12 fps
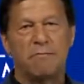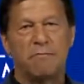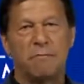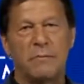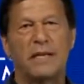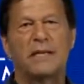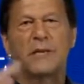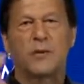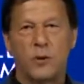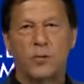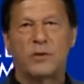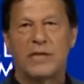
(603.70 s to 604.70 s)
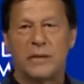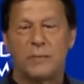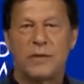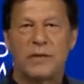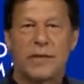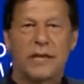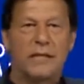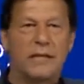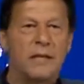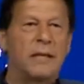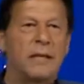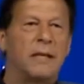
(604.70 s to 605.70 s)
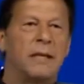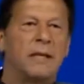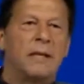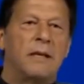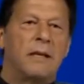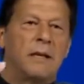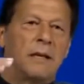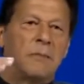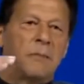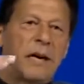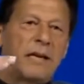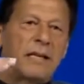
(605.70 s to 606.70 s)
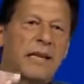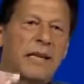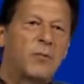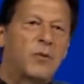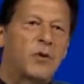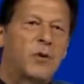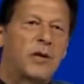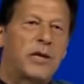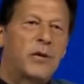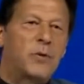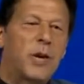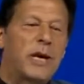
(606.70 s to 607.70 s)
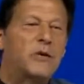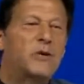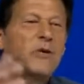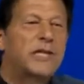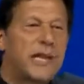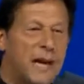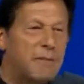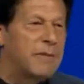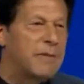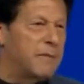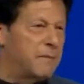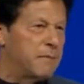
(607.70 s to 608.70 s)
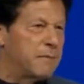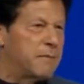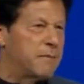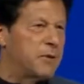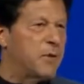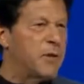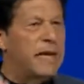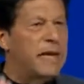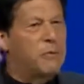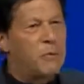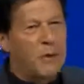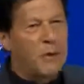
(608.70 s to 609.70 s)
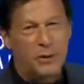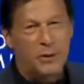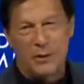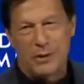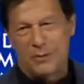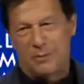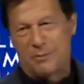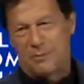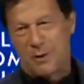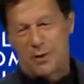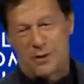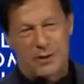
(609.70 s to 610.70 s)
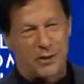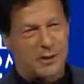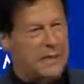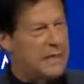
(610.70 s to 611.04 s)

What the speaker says: Pakistan was required to disarm them. So again, we went through this process. 70,000 Pakistanis died in it.